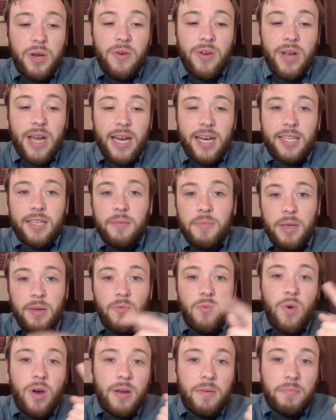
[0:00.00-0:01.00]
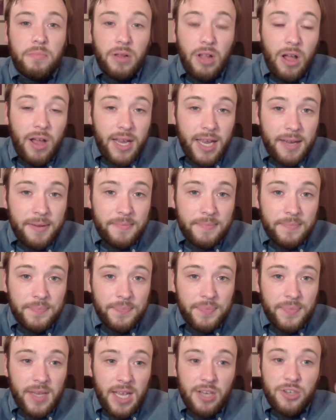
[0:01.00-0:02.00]
periodically be 1 blogging
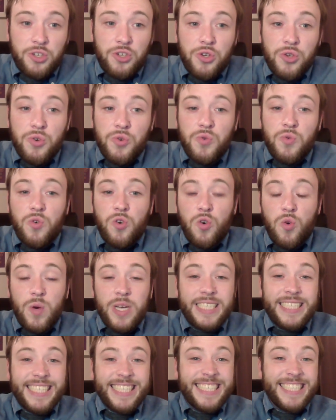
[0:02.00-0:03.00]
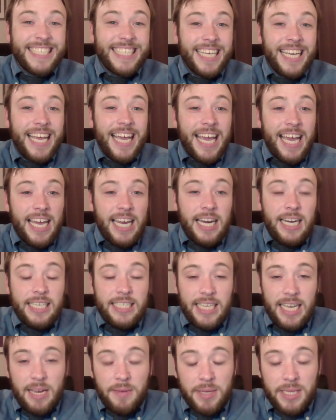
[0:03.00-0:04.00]
and 2 quizzes and an
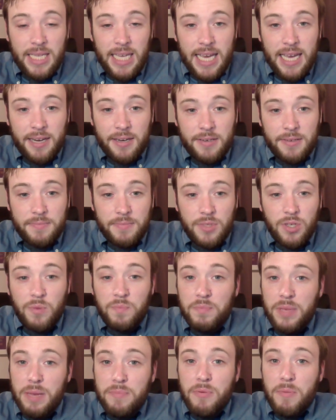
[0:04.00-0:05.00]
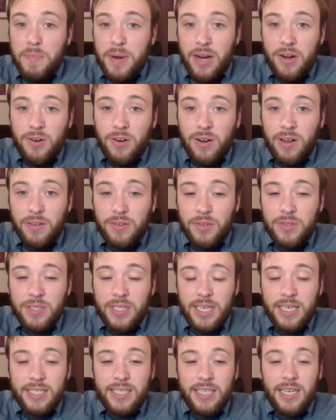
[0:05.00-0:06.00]
exam at the end. So be prepared for all those
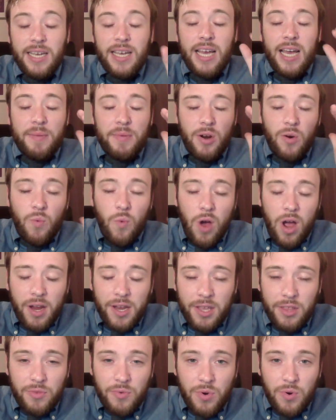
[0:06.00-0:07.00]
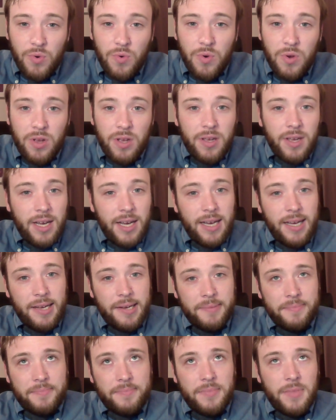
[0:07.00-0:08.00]
things. I'm going to walk you through,
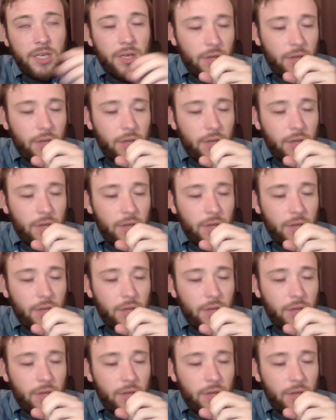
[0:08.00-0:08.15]
through